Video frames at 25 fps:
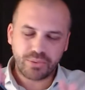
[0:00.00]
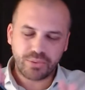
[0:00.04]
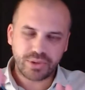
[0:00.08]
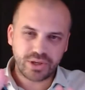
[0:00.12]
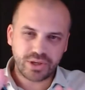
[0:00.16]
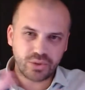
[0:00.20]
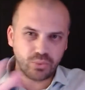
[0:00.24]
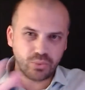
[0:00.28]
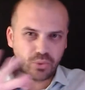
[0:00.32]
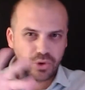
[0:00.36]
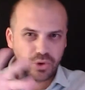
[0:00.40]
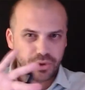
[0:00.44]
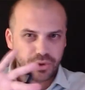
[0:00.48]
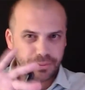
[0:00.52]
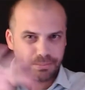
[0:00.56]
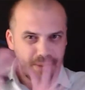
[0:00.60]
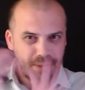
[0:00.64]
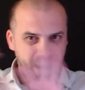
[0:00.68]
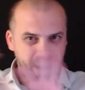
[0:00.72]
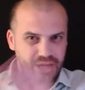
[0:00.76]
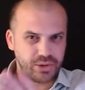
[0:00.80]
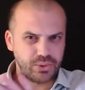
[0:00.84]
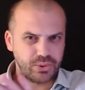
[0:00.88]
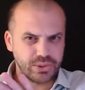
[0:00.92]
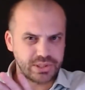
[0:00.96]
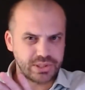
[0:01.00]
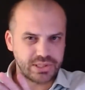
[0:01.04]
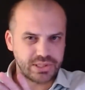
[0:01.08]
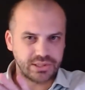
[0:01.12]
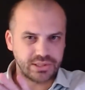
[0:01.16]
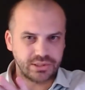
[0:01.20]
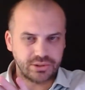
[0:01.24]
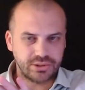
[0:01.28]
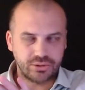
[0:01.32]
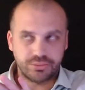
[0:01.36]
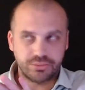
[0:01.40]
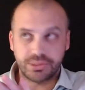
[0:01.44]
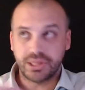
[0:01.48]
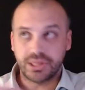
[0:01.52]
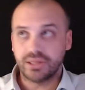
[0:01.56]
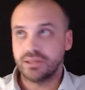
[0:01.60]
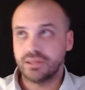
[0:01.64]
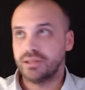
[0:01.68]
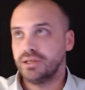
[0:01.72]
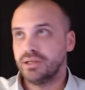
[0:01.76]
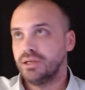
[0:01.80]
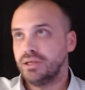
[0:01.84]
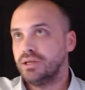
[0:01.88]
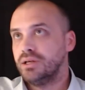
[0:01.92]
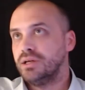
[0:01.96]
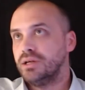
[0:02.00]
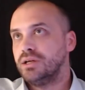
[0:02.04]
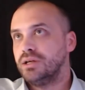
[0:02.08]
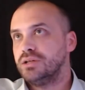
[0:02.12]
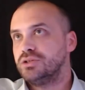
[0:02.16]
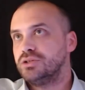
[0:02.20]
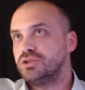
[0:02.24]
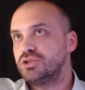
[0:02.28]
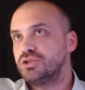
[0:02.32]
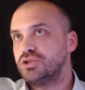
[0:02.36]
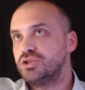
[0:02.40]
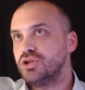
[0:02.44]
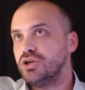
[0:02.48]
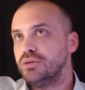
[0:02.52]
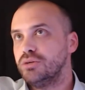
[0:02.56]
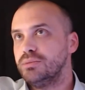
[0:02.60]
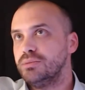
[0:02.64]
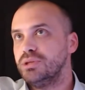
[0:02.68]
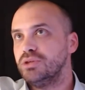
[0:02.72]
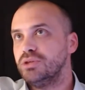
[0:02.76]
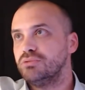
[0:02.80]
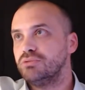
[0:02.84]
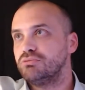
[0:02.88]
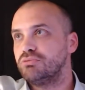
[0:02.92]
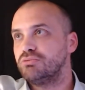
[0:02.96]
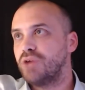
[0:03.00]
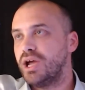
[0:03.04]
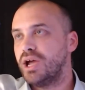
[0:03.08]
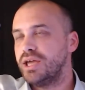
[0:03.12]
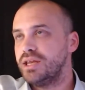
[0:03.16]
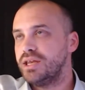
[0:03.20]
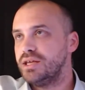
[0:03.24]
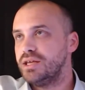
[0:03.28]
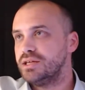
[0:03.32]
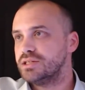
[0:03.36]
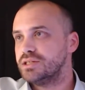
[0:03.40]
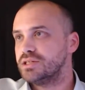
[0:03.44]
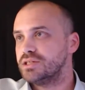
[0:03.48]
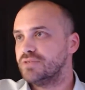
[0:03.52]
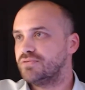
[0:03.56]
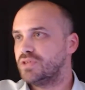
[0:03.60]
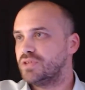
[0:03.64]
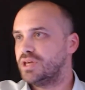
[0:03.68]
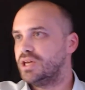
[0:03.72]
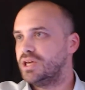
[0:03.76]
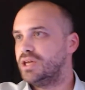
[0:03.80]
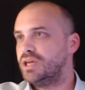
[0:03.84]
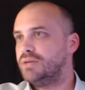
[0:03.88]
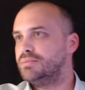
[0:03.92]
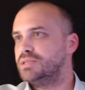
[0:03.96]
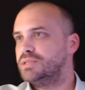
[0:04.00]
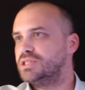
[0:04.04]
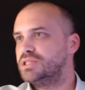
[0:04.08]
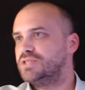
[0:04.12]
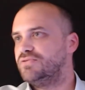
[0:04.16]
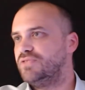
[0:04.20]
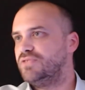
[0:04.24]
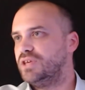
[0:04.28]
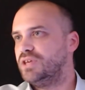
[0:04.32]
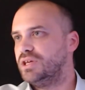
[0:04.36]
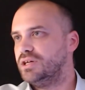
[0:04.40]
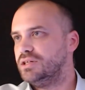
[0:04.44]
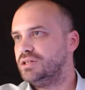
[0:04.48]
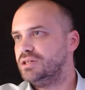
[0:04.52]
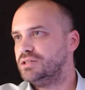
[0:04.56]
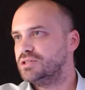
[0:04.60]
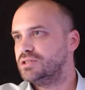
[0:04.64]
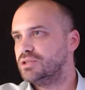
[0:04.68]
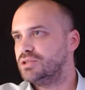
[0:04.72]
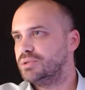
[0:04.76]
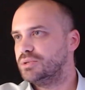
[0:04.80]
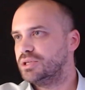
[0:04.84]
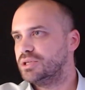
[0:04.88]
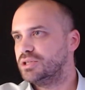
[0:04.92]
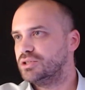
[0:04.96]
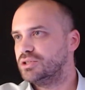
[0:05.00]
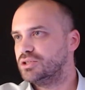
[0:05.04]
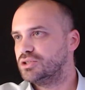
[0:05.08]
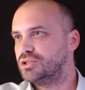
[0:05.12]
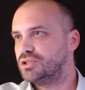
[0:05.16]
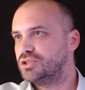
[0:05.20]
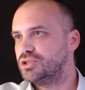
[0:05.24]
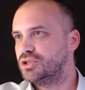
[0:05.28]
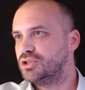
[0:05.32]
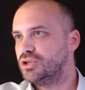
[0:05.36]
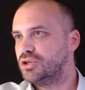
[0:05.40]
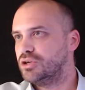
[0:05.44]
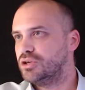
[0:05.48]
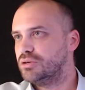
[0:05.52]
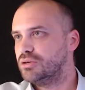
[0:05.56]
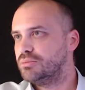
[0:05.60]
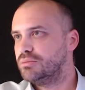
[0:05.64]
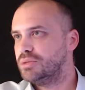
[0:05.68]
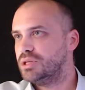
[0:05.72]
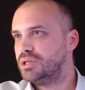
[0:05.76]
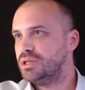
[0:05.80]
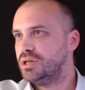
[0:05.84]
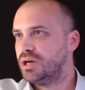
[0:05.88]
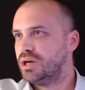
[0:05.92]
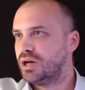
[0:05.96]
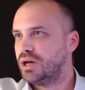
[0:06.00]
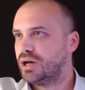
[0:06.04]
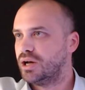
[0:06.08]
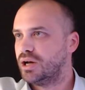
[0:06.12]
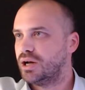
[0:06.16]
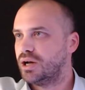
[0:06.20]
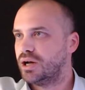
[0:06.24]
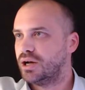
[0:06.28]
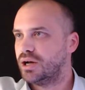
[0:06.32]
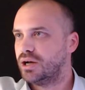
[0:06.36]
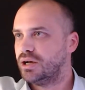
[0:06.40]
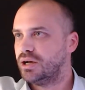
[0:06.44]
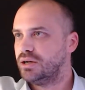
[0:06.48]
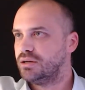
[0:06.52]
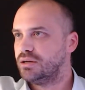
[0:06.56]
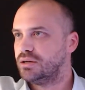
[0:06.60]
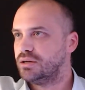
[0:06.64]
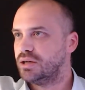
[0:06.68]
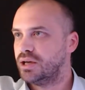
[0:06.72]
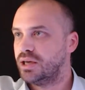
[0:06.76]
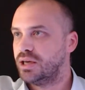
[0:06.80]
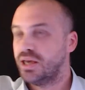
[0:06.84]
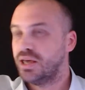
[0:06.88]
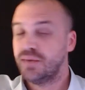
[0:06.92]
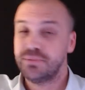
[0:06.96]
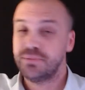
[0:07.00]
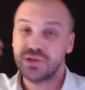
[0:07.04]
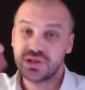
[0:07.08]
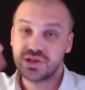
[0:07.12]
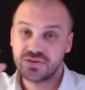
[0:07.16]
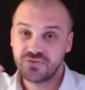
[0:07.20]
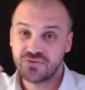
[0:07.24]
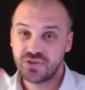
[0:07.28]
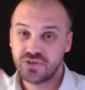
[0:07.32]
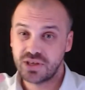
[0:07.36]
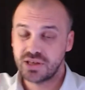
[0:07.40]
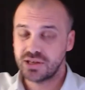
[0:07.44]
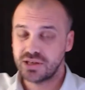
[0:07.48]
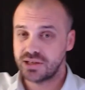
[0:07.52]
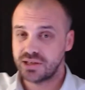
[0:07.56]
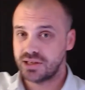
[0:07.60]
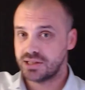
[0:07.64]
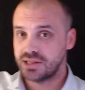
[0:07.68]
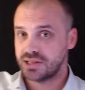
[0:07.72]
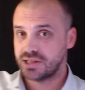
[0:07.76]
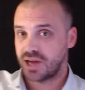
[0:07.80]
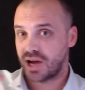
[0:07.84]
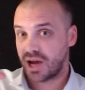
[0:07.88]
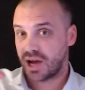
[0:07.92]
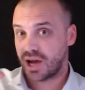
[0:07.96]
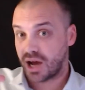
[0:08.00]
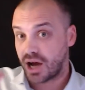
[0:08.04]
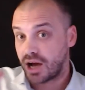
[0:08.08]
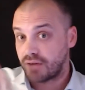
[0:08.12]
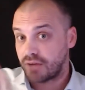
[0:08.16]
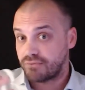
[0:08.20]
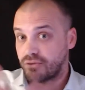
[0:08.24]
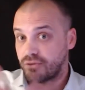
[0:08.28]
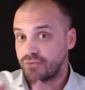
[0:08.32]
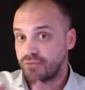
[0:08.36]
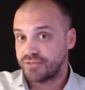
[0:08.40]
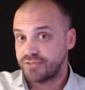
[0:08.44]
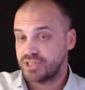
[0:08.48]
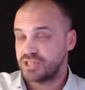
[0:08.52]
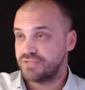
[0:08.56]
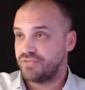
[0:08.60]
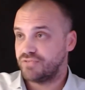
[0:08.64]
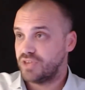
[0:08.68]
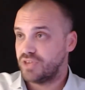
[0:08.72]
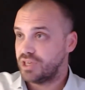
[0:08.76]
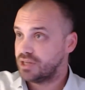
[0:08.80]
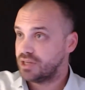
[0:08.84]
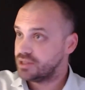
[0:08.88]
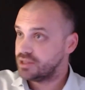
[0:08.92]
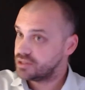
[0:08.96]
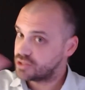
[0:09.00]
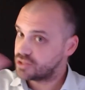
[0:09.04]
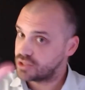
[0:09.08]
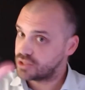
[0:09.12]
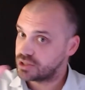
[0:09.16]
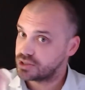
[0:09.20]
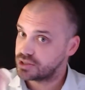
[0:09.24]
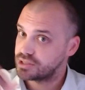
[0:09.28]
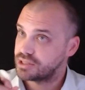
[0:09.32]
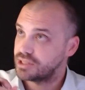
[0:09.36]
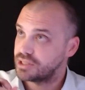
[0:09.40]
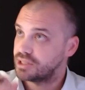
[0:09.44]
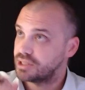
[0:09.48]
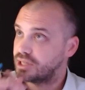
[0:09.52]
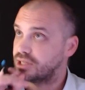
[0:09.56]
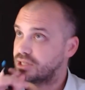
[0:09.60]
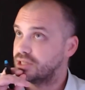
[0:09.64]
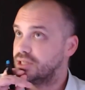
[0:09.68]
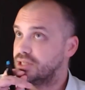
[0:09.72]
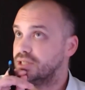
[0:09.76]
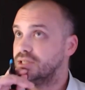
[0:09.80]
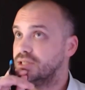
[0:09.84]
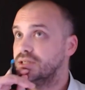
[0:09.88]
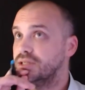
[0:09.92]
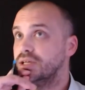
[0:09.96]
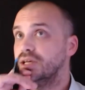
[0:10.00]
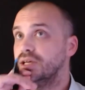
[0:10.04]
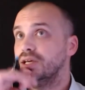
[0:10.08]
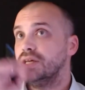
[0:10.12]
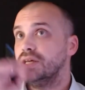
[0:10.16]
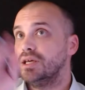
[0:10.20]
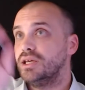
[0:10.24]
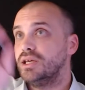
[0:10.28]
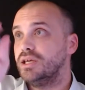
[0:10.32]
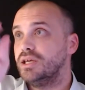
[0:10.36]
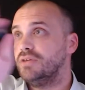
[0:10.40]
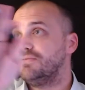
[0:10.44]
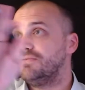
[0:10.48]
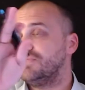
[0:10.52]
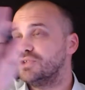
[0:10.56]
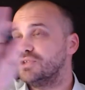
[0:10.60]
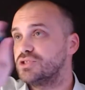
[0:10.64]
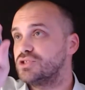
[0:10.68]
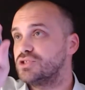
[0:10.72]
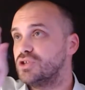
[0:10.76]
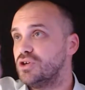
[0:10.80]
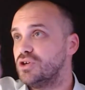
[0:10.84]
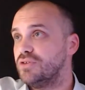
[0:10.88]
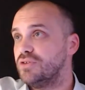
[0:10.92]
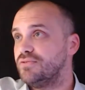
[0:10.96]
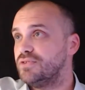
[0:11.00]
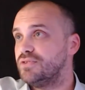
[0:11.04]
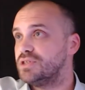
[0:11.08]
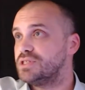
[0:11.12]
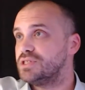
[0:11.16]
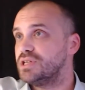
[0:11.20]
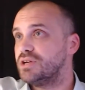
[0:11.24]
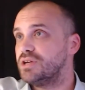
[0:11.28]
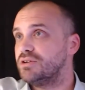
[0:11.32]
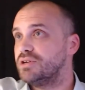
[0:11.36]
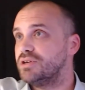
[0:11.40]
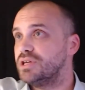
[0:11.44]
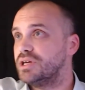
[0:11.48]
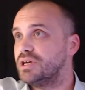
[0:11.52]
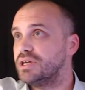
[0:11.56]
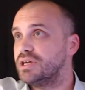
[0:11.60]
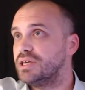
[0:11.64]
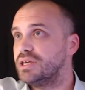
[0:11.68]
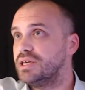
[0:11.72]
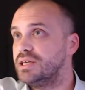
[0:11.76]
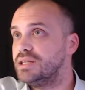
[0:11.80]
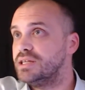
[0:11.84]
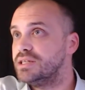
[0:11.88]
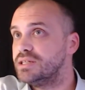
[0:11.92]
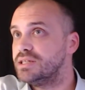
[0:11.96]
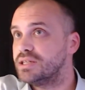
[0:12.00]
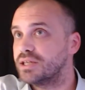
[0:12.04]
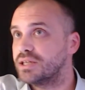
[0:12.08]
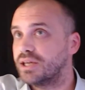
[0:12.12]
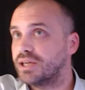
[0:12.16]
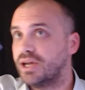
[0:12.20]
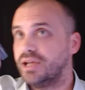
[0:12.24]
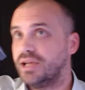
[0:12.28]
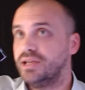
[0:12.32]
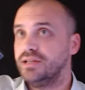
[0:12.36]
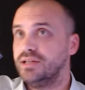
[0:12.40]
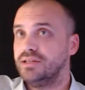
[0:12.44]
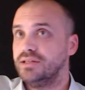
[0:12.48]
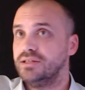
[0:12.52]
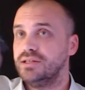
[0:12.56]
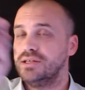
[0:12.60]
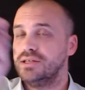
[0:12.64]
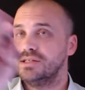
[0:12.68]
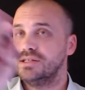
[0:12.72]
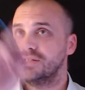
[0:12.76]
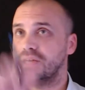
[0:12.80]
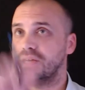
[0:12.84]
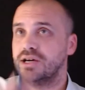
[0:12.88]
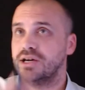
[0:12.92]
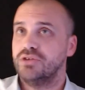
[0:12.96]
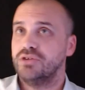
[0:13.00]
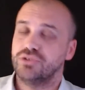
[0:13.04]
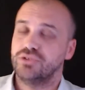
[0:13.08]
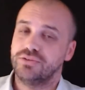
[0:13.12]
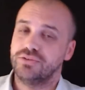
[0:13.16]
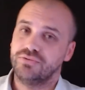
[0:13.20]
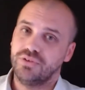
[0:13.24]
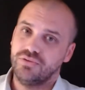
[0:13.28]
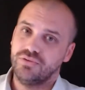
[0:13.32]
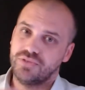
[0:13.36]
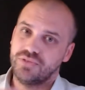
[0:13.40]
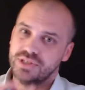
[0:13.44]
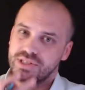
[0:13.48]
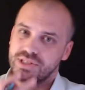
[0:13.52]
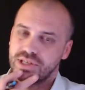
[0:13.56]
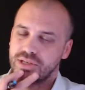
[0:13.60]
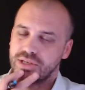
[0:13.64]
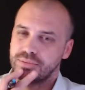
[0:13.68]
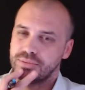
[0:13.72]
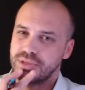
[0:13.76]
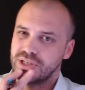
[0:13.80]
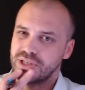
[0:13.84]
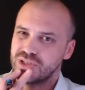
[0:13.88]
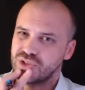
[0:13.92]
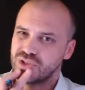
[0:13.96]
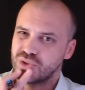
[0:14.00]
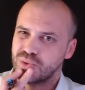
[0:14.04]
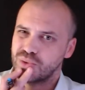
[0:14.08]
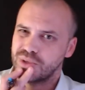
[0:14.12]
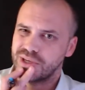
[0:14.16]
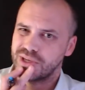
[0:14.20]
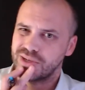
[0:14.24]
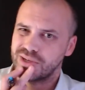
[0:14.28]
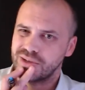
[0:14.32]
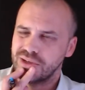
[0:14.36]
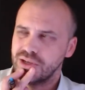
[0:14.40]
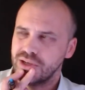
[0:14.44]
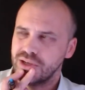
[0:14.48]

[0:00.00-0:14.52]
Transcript: we're going to work backwards a little bit. Determine the radius of the hemisphere, so we're going to determine r. A hemisphere is half of a sphere, so you can see that here. If the surface area indicated is 150 centimeters squared.